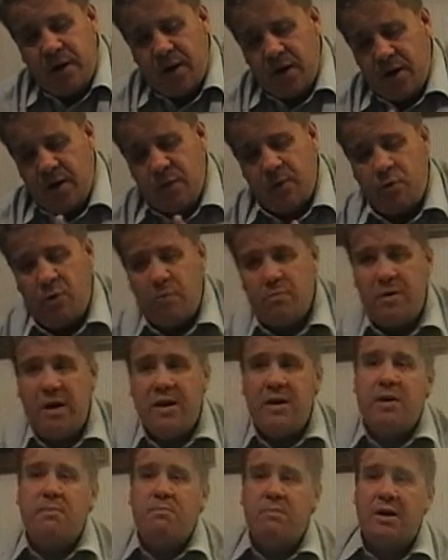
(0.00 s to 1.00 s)
And there were
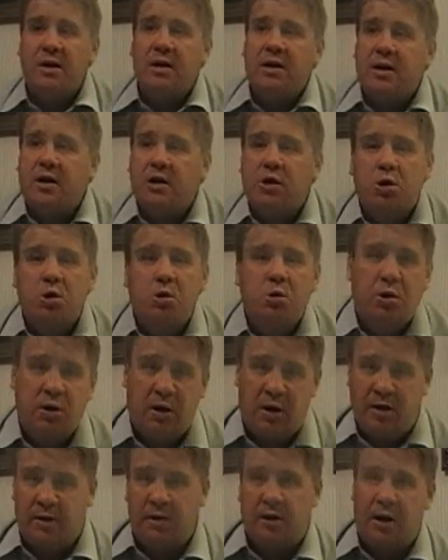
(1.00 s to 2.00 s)
many, many issues
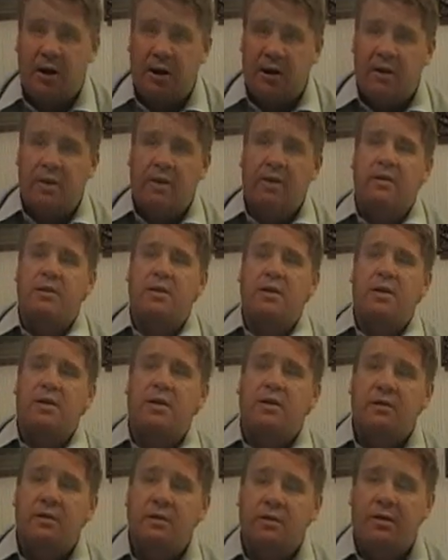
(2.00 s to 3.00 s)
like that
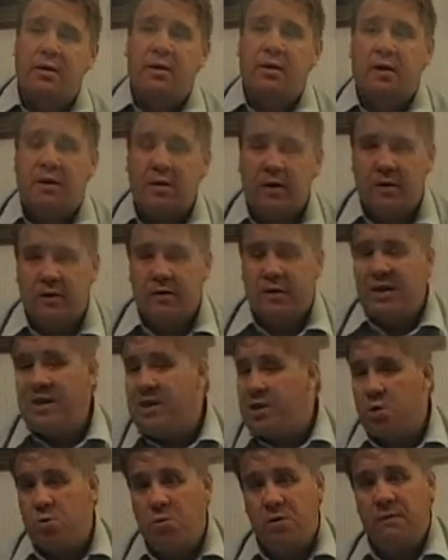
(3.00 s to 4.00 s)
in the
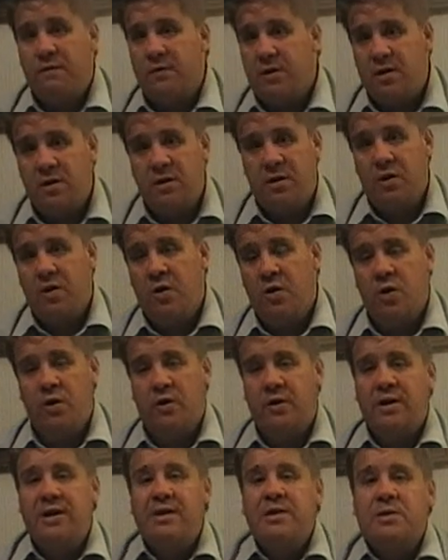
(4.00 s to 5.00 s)
history of
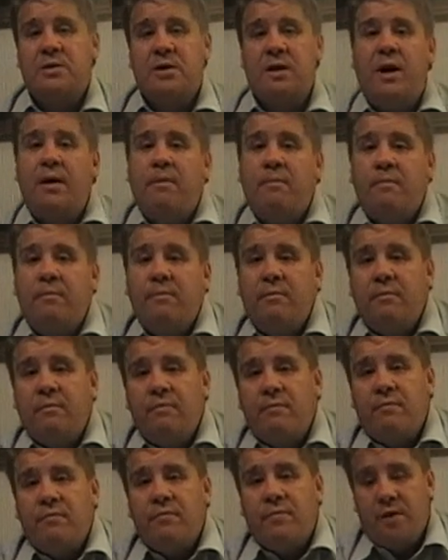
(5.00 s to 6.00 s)
early Islam.
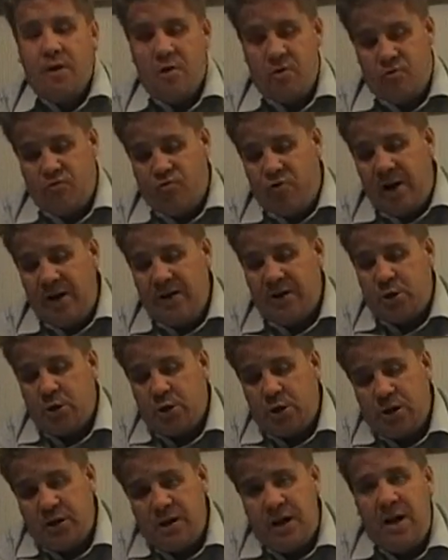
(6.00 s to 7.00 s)
Rights
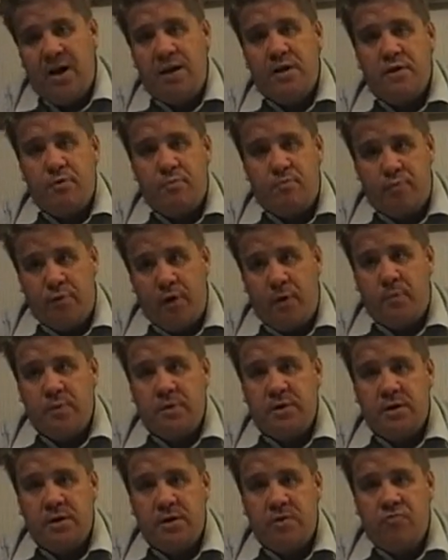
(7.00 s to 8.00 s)
to land and
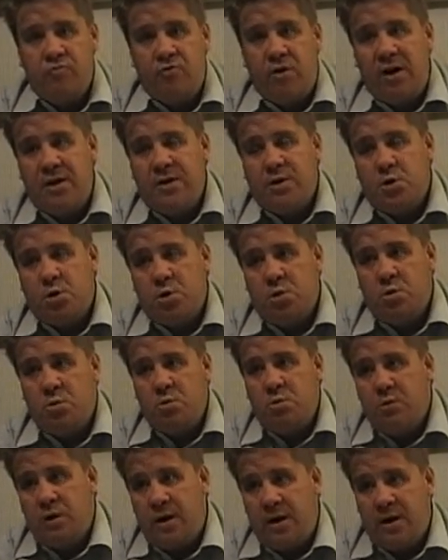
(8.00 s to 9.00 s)
property, right
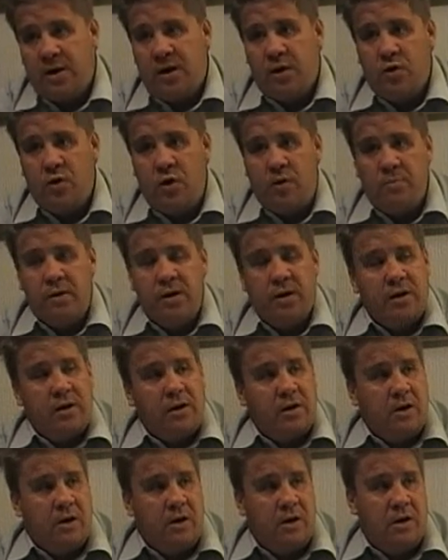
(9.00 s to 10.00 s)
to
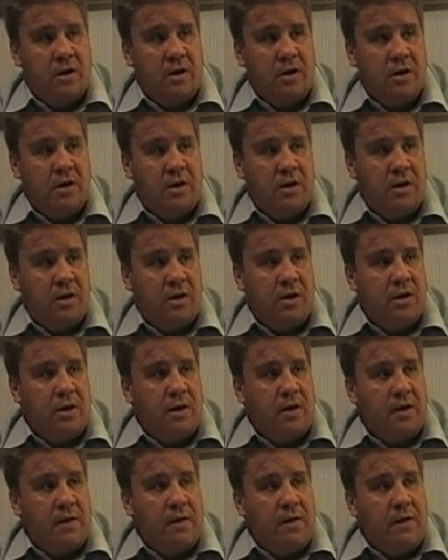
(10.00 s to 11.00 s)
economic,
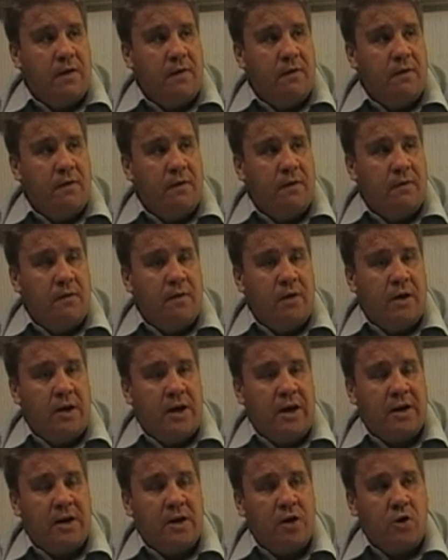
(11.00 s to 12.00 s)

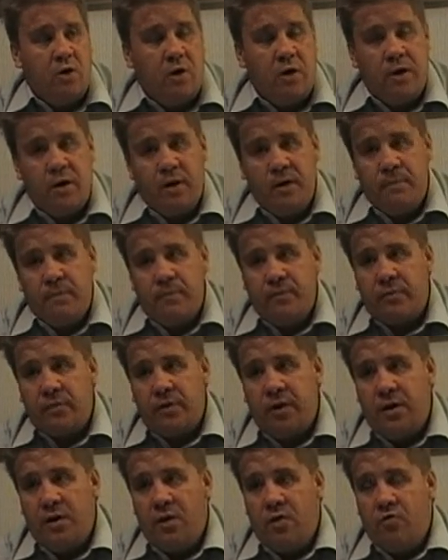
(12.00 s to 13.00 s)

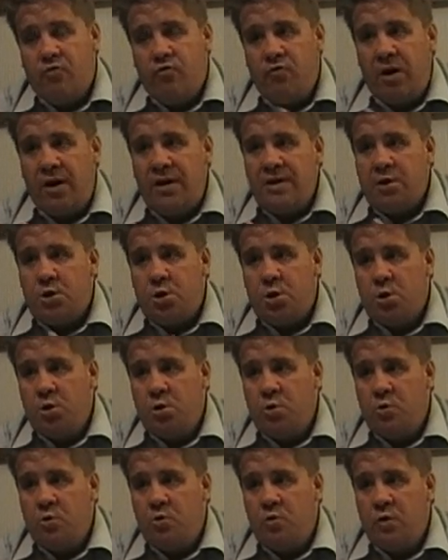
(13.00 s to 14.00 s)
right
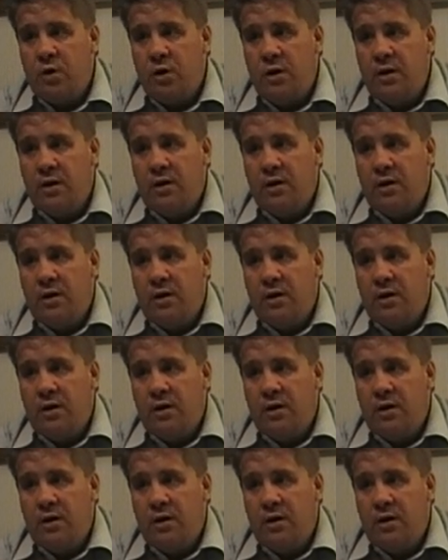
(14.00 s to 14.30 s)
to